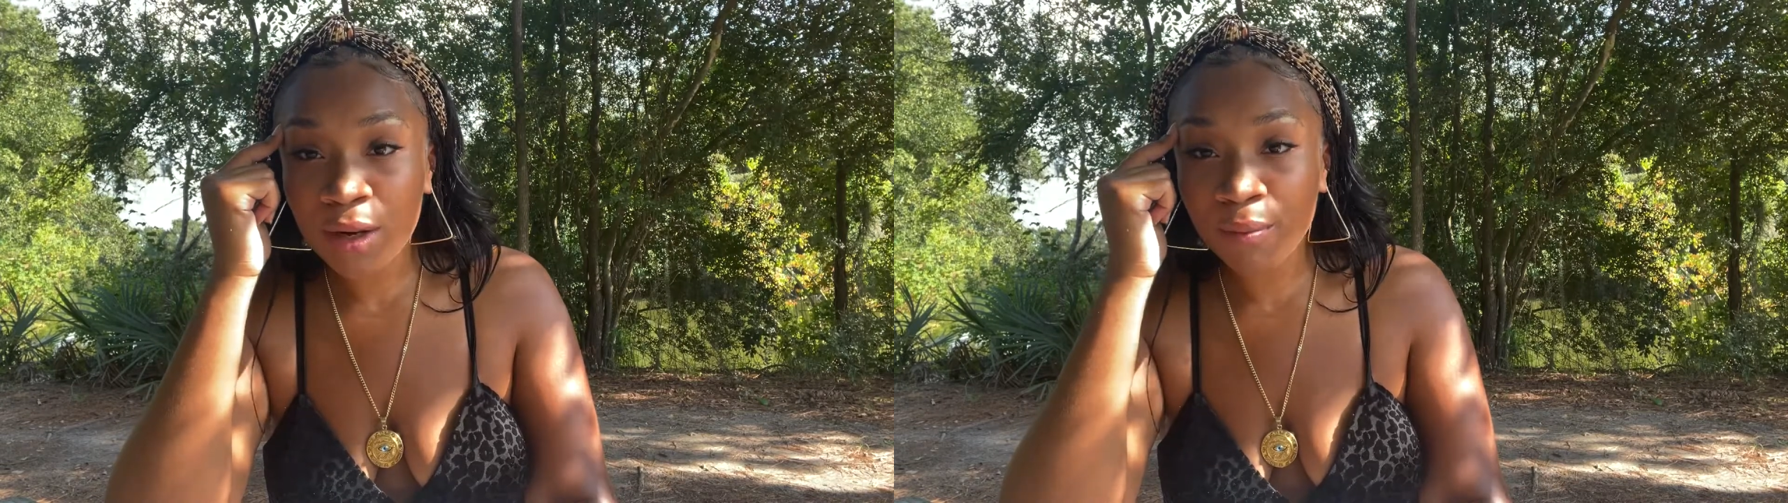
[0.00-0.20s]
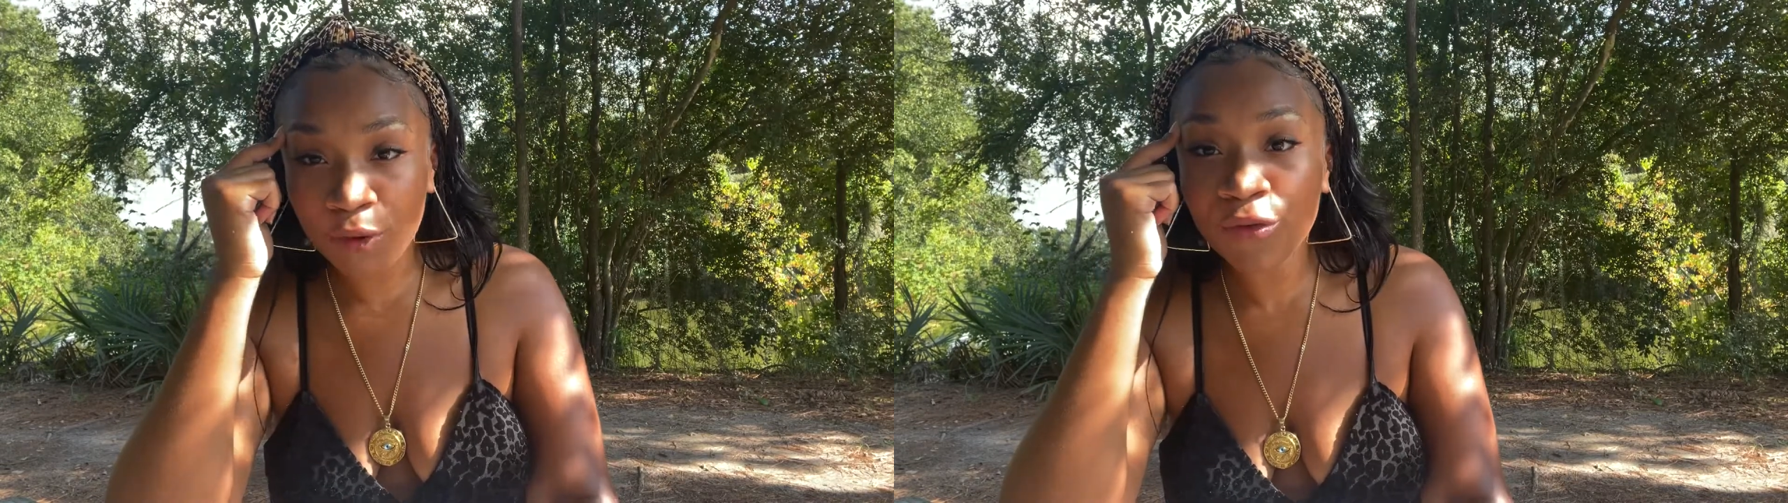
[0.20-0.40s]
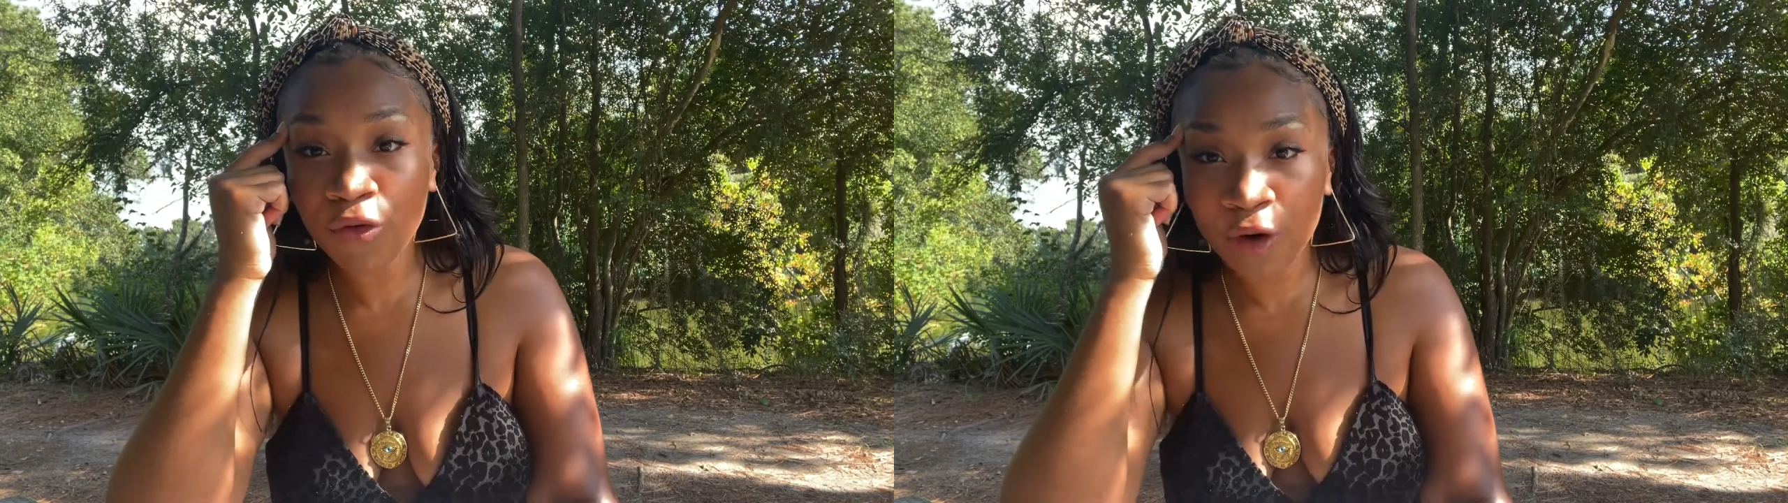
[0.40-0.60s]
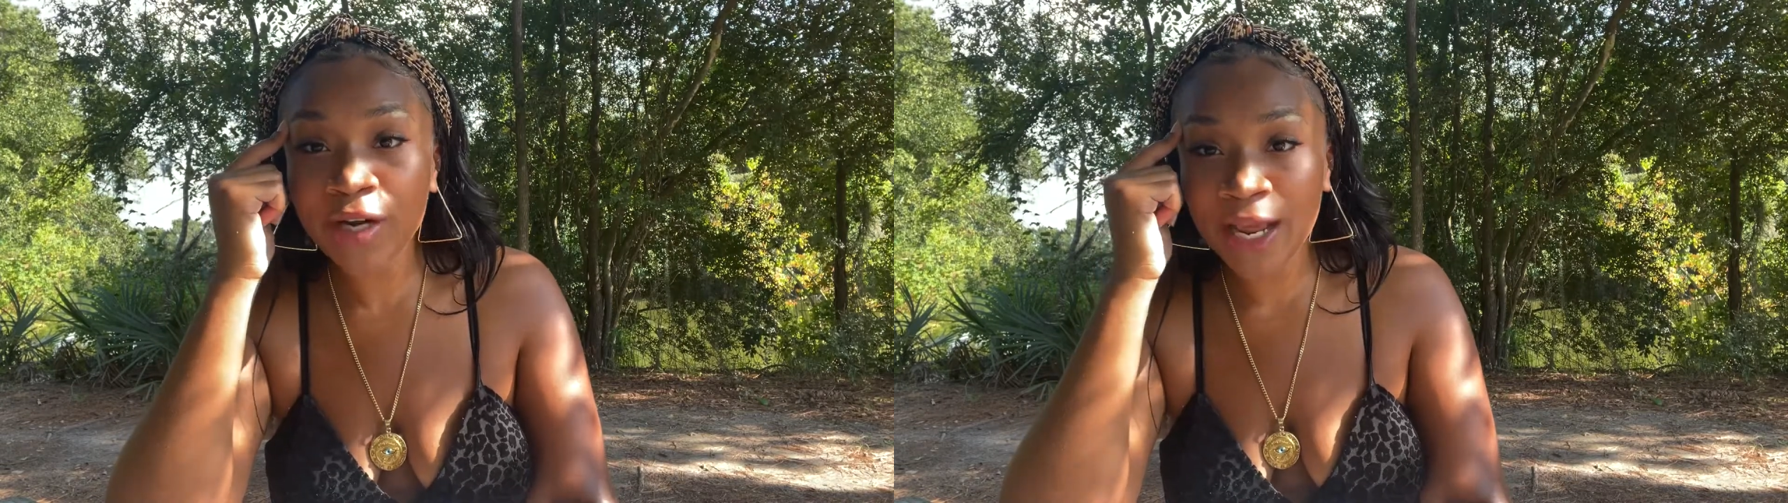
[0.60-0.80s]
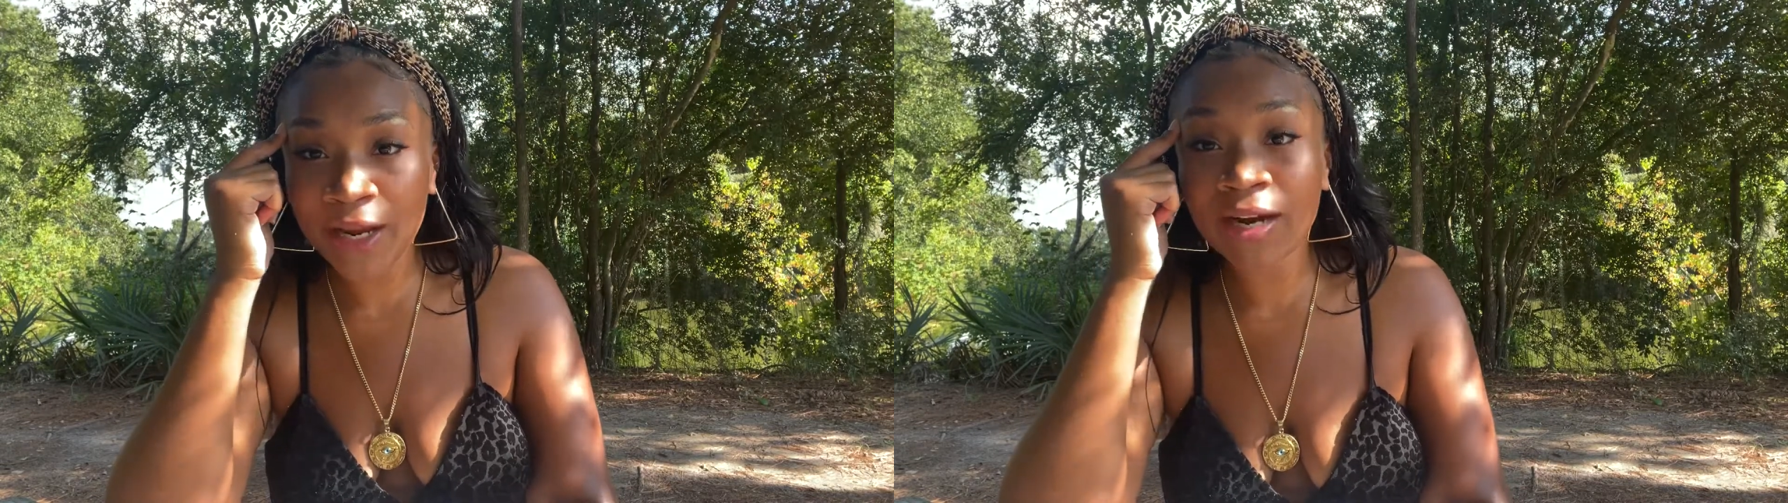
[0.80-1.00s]
before
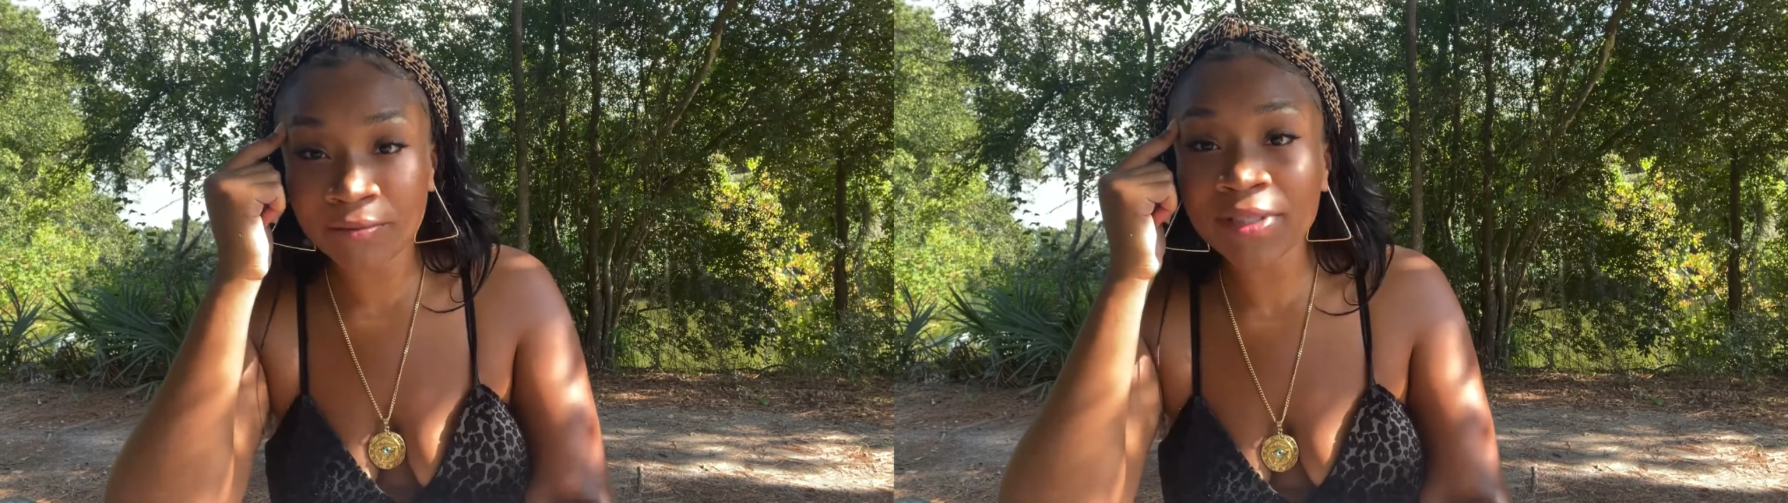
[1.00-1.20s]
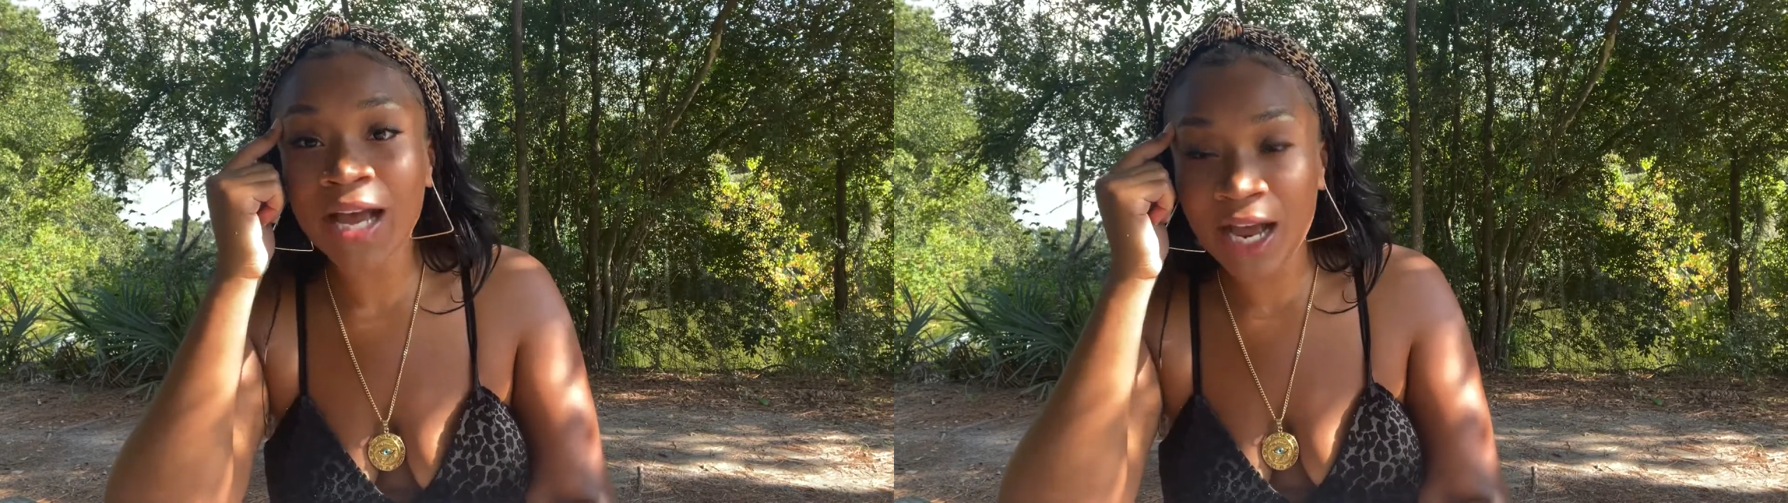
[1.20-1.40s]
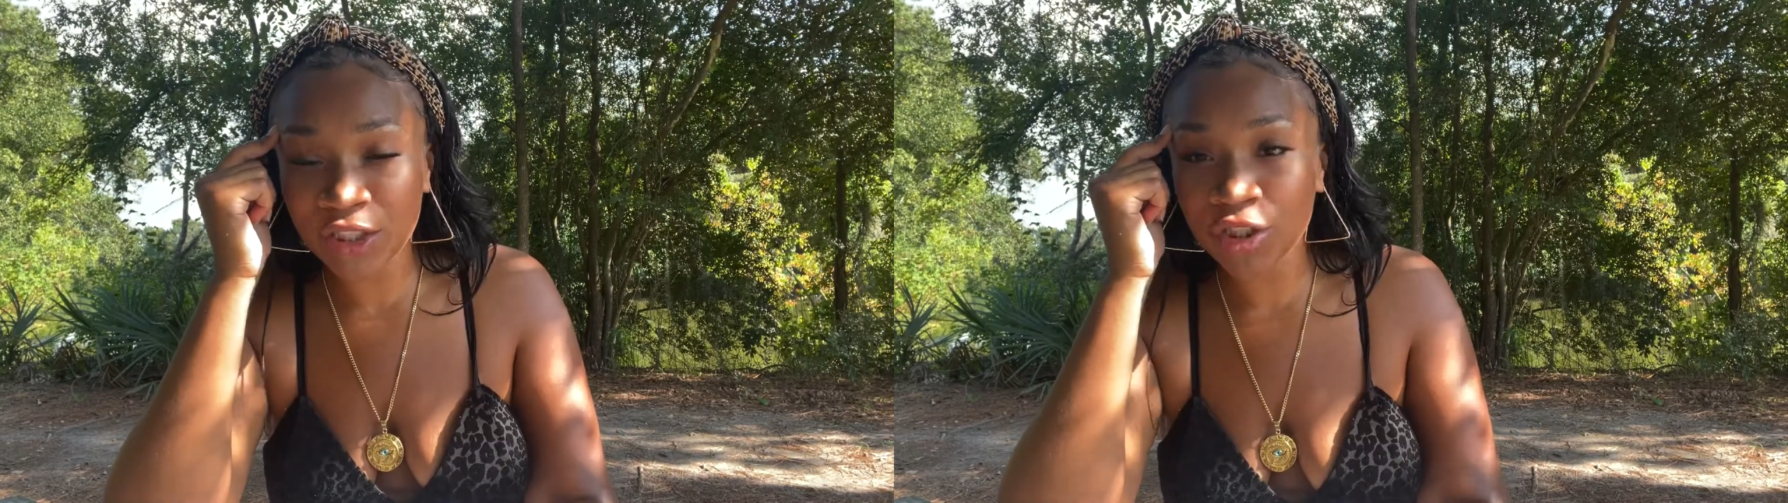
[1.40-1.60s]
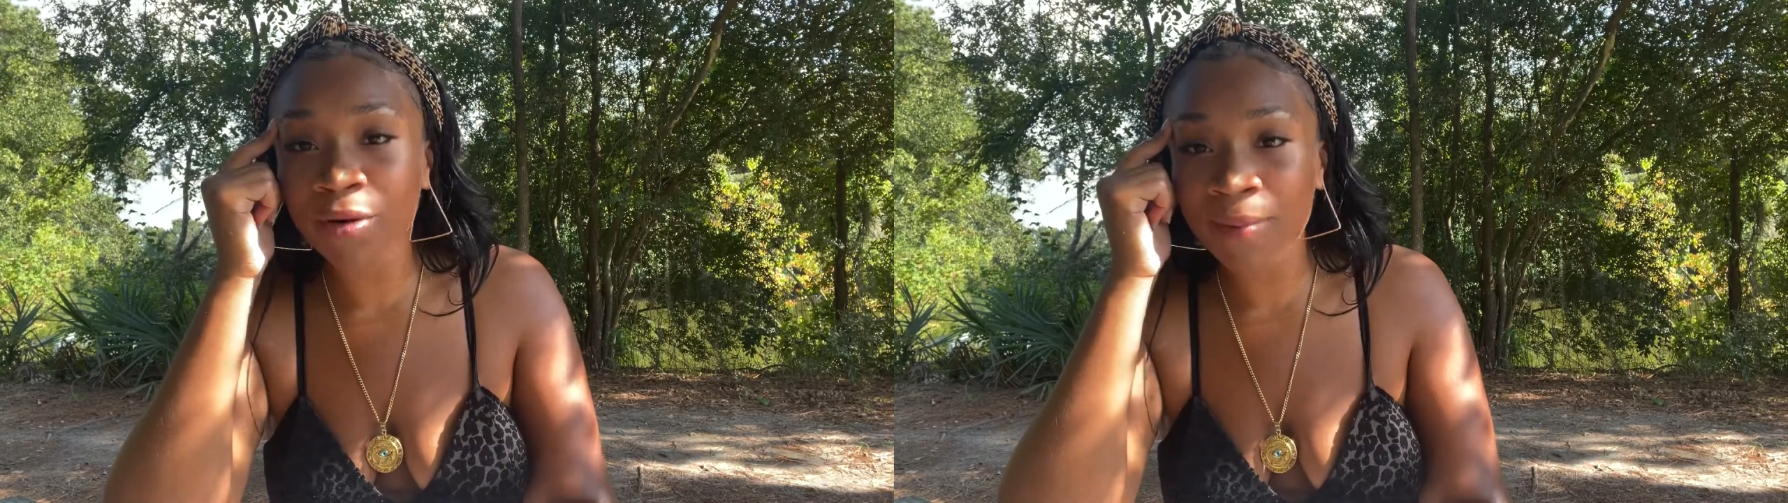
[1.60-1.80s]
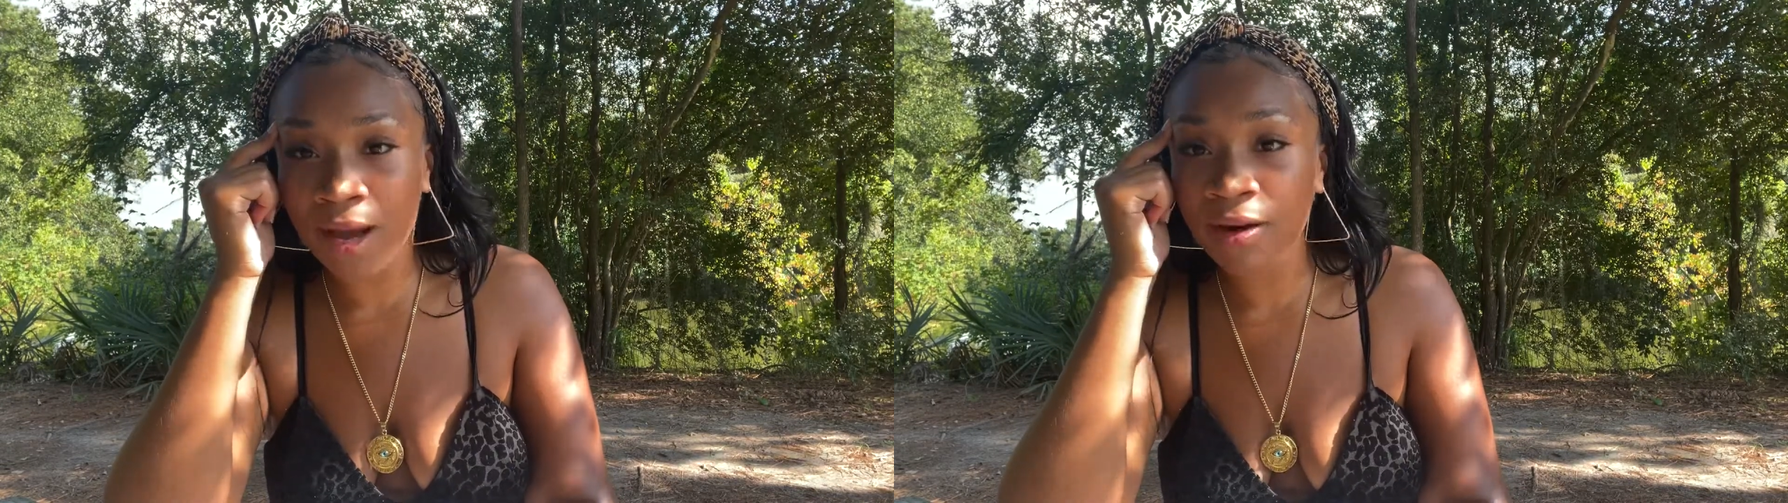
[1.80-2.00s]
that comes out your
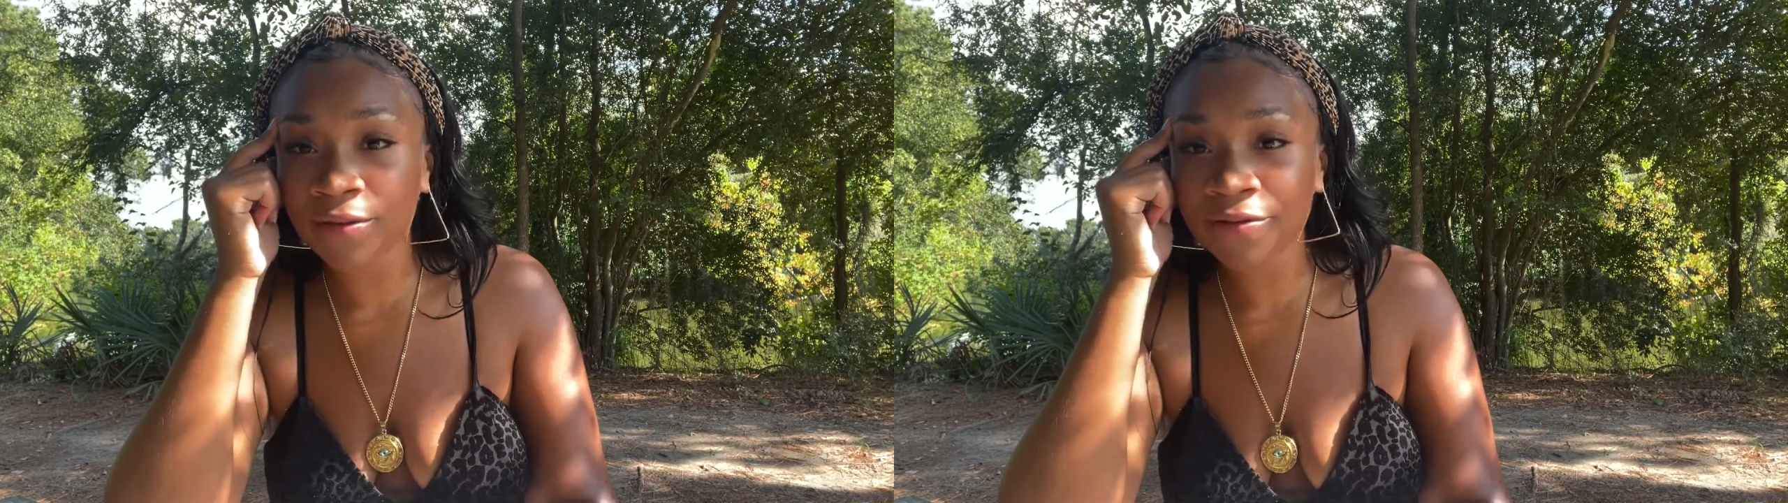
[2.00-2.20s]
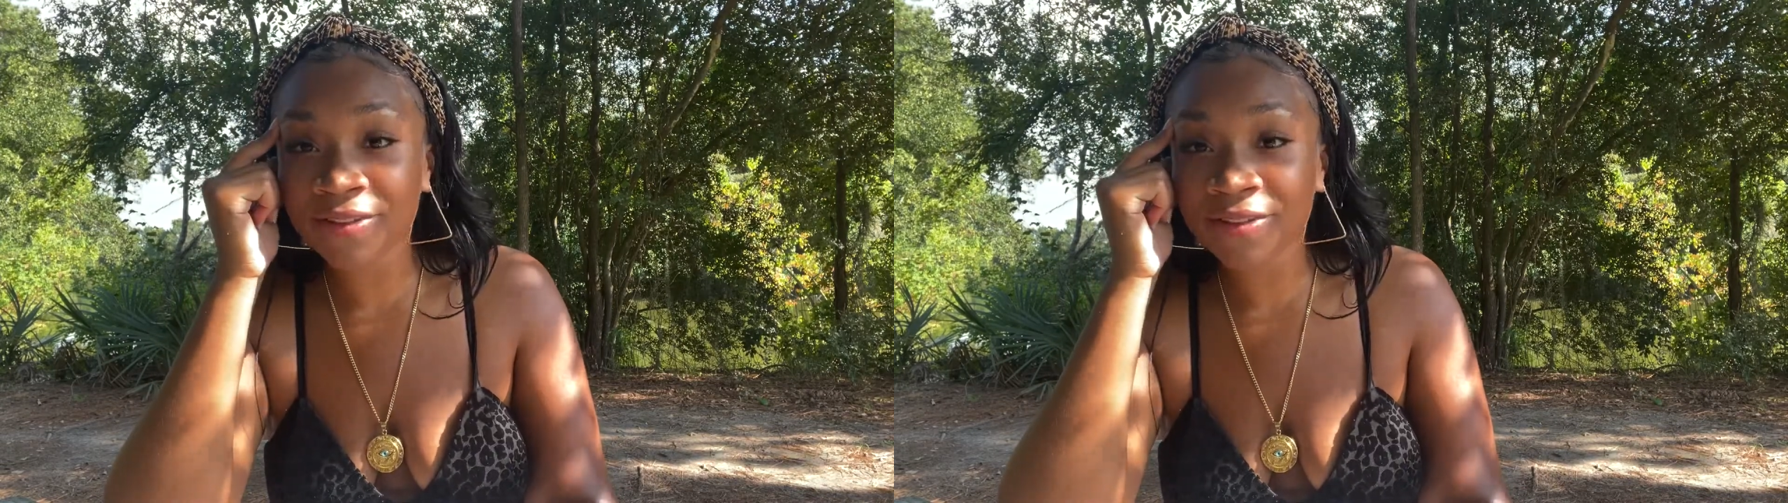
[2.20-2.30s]
mouth.